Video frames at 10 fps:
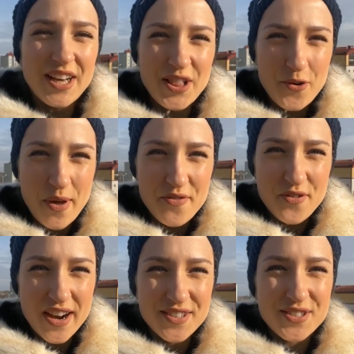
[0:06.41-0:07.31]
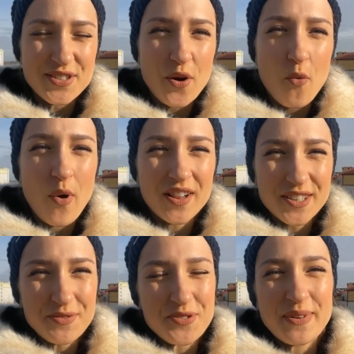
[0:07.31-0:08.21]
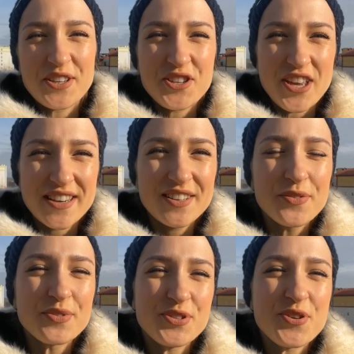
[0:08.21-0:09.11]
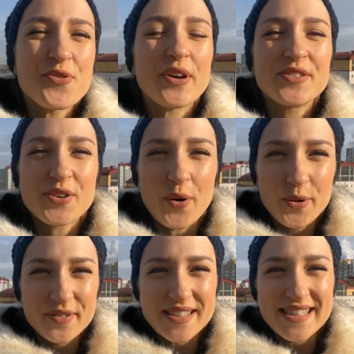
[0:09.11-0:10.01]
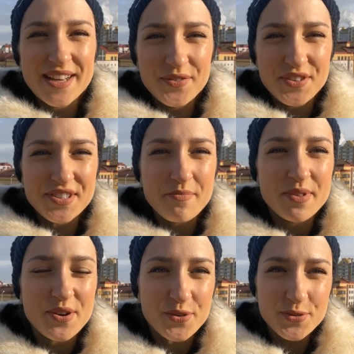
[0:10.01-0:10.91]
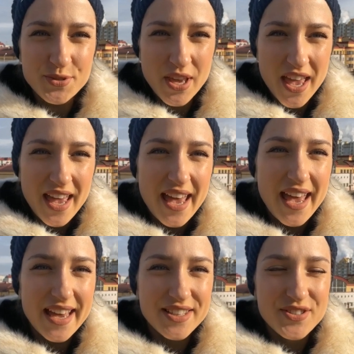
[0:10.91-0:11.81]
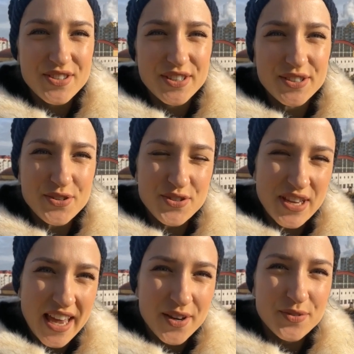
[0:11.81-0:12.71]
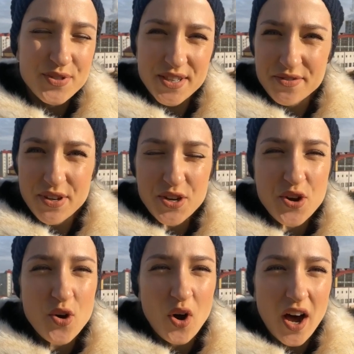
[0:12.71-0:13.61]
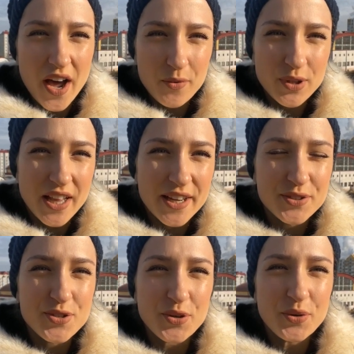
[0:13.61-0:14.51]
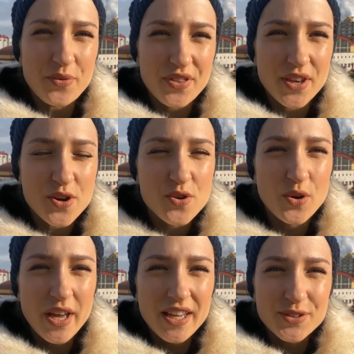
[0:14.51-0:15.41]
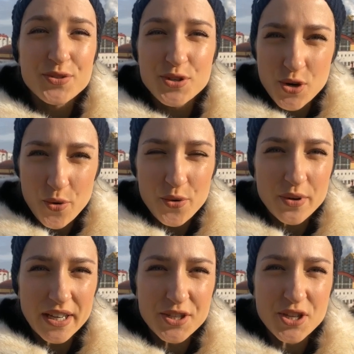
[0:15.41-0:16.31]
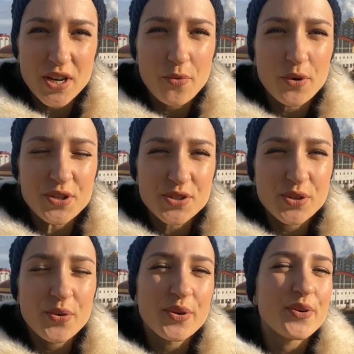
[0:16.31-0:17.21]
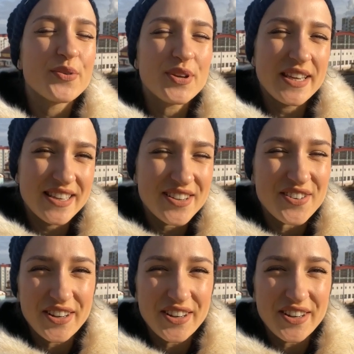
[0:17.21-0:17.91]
Hello my friends, so welcome to my channel. With you as always, anfisabelarus, and today on this video I would like to talk with you, to show you actually what is going on here